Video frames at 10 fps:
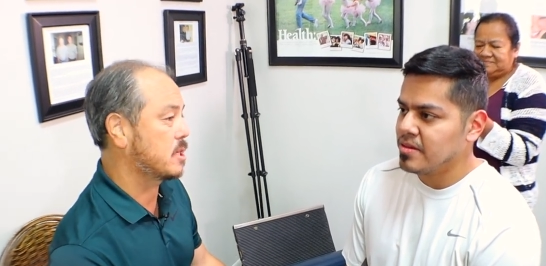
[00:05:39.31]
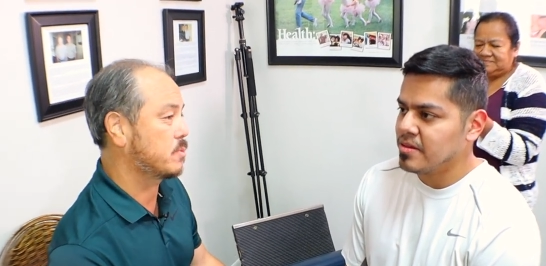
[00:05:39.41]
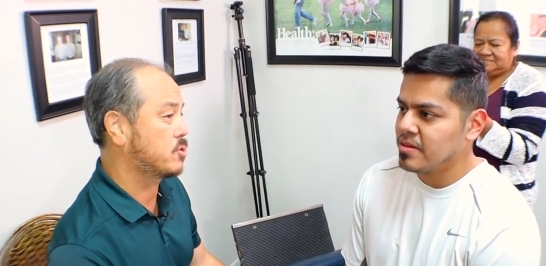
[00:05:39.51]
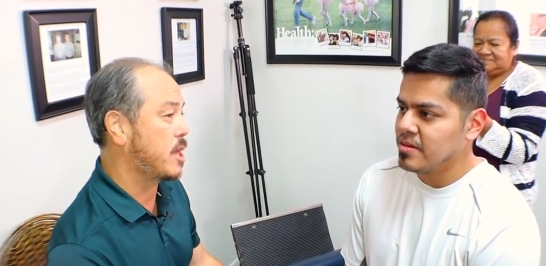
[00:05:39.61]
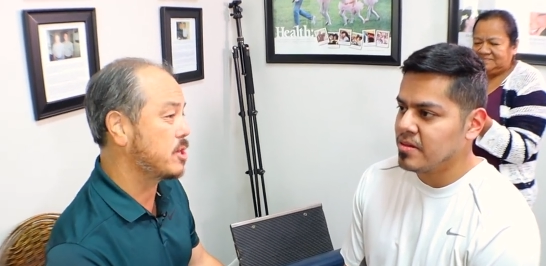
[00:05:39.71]
Speaker 1: is because
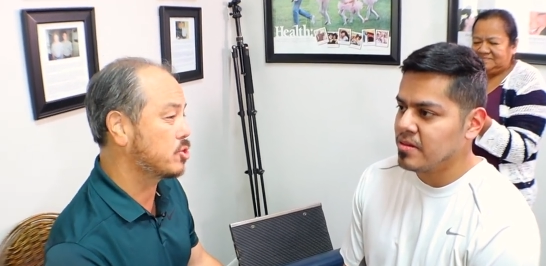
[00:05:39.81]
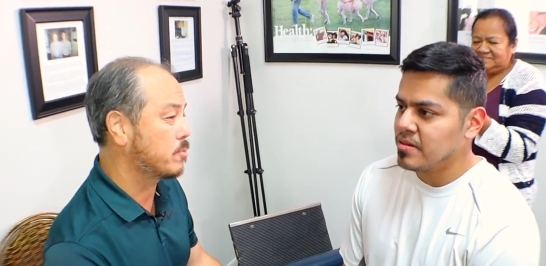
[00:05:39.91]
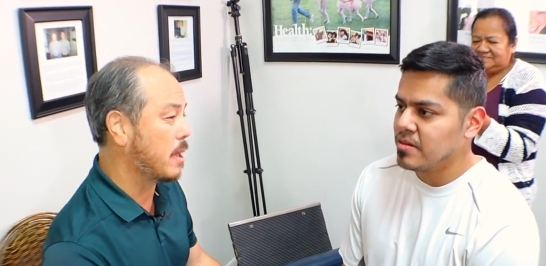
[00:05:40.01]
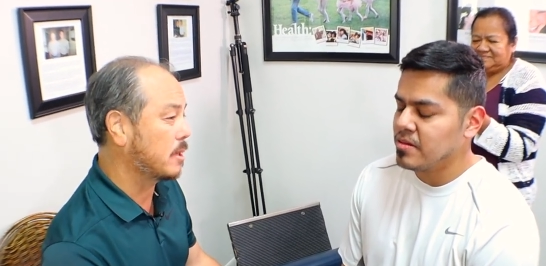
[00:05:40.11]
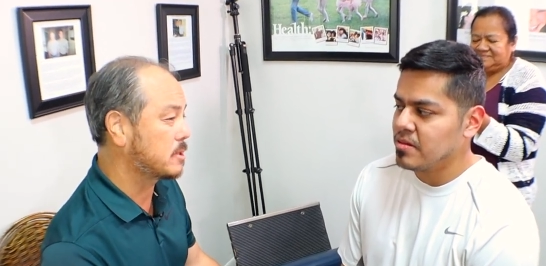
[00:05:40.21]
we're changing
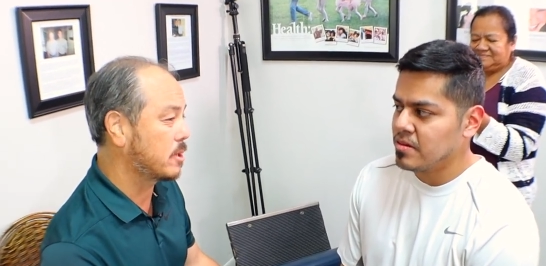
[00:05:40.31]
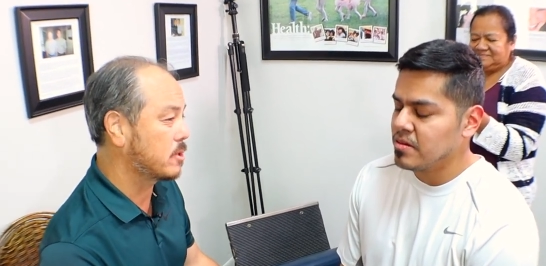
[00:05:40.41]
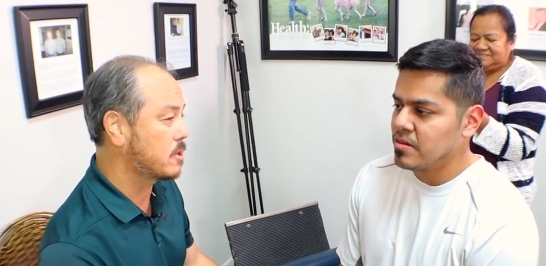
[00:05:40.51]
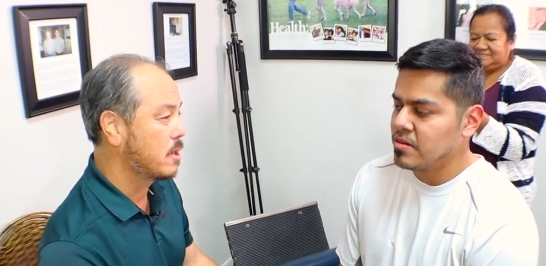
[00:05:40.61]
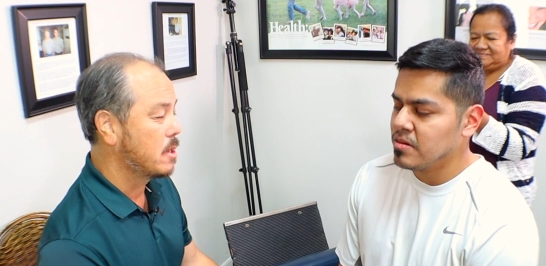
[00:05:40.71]
your balance
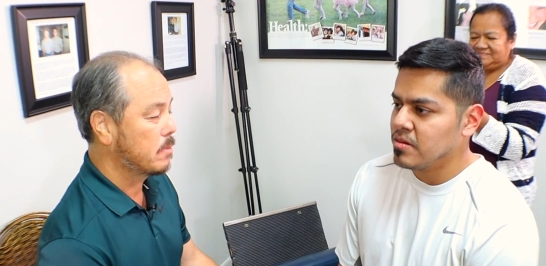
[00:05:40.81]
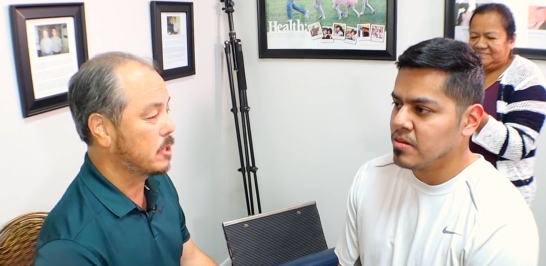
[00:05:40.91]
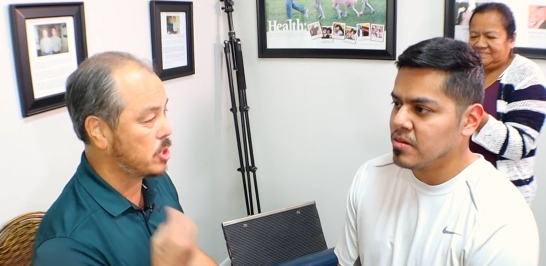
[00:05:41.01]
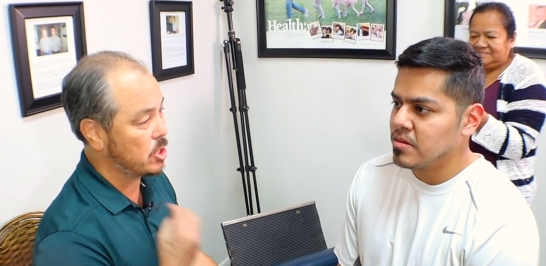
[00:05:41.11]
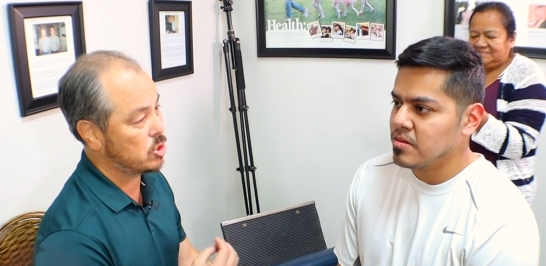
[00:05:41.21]
centers.
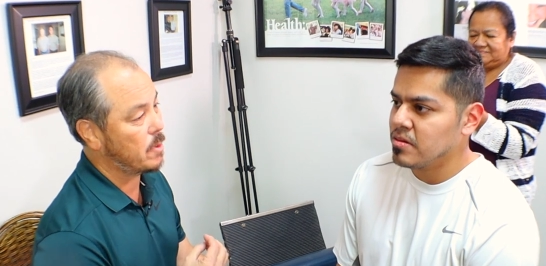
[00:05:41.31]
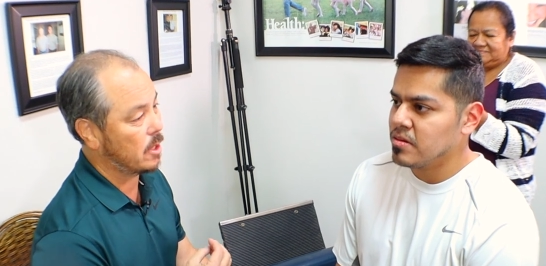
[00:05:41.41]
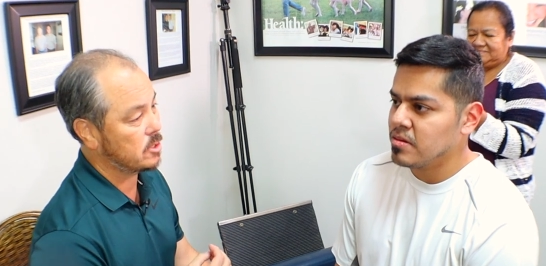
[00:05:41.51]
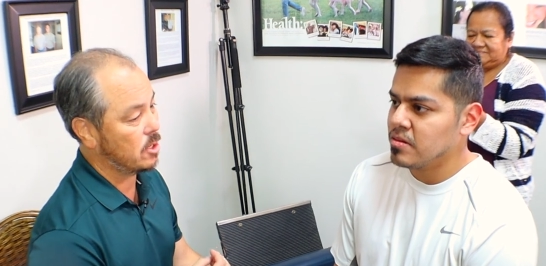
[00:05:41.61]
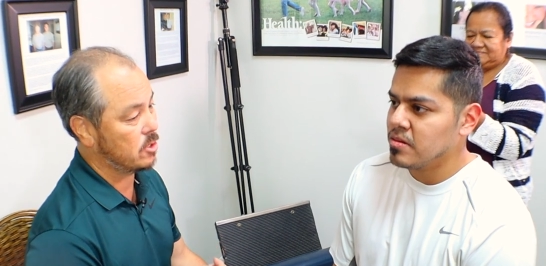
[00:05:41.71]
By changing your
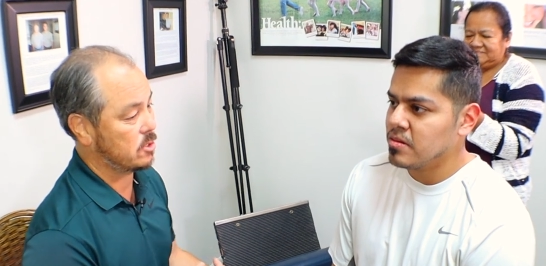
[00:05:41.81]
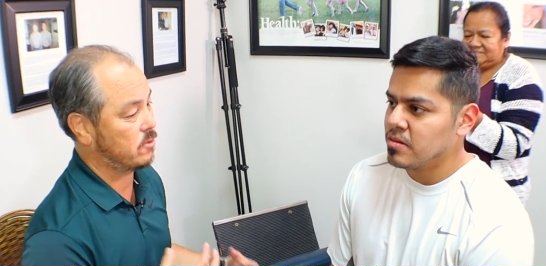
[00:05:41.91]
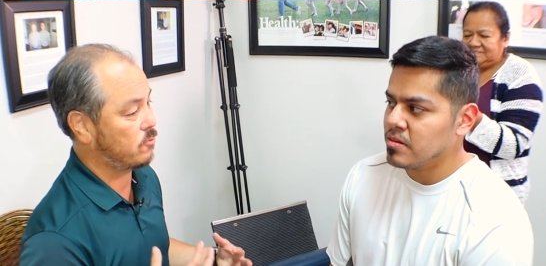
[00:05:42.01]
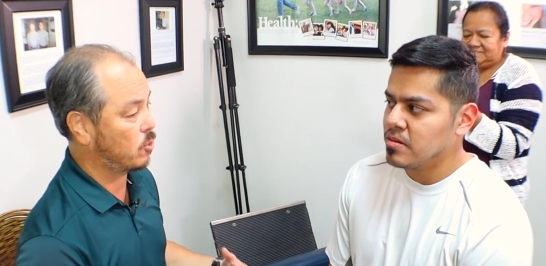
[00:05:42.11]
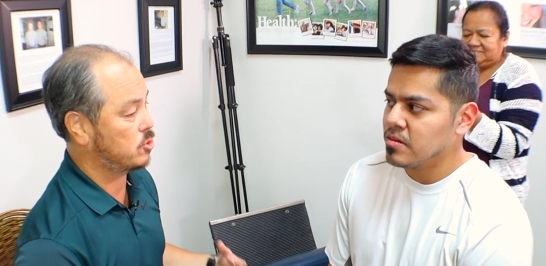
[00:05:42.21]
balance centers, it's
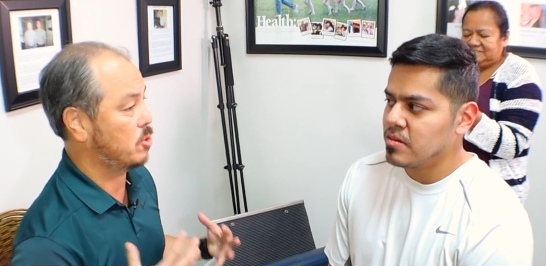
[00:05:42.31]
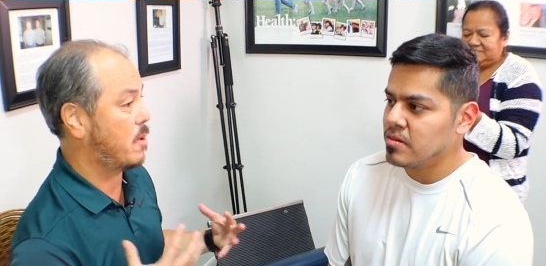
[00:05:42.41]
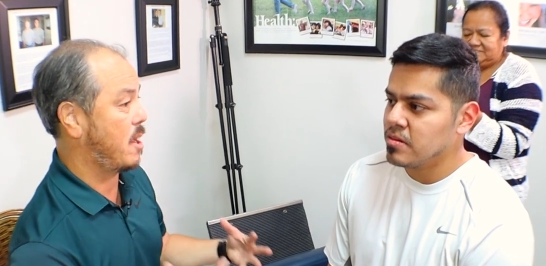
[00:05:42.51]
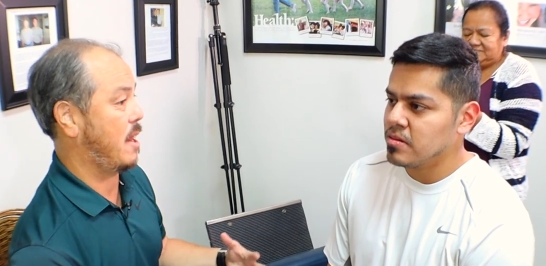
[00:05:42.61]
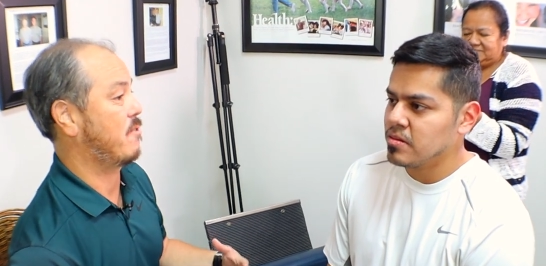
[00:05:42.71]
forcing your
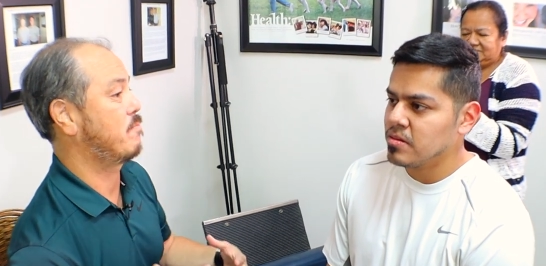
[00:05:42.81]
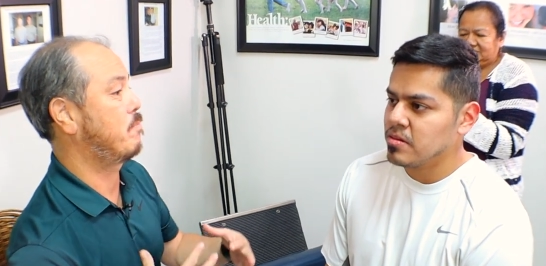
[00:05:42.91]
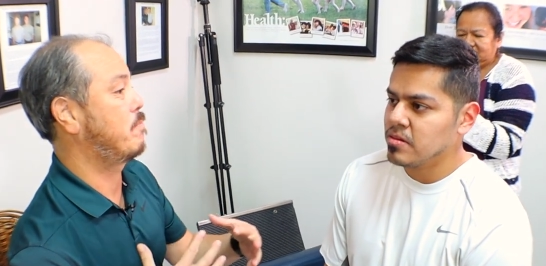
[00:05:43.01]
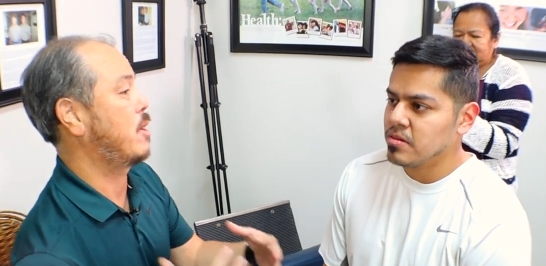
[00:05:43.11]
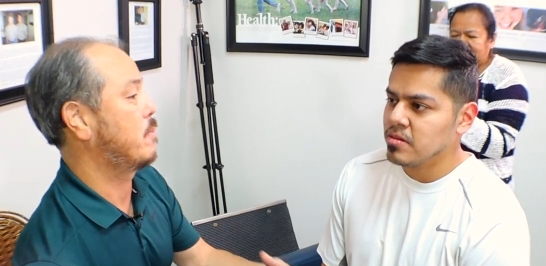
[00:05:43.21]
body to have
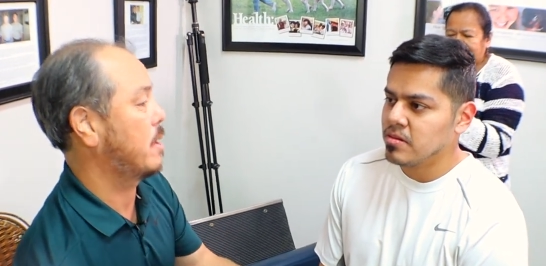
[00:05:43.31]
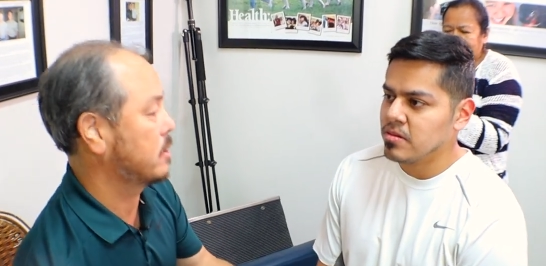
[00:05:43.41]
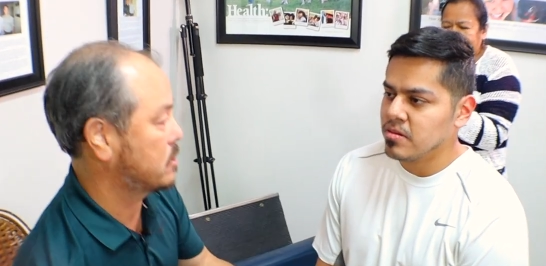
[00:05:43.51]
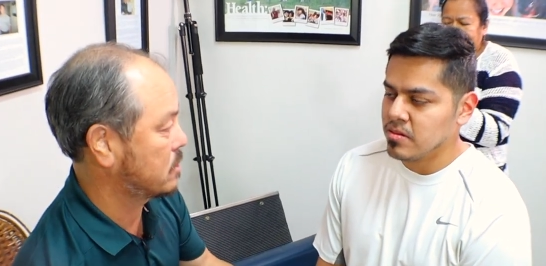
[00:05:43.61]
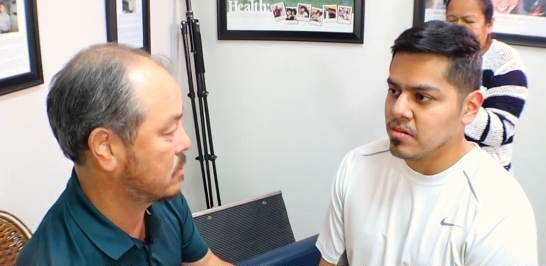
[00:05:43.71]
better
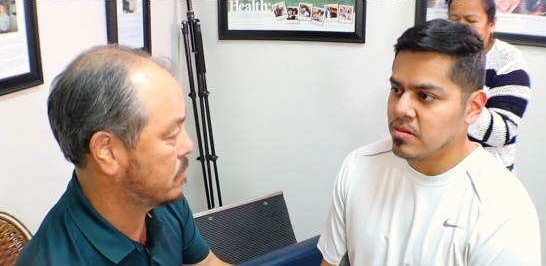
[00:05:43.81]
balance.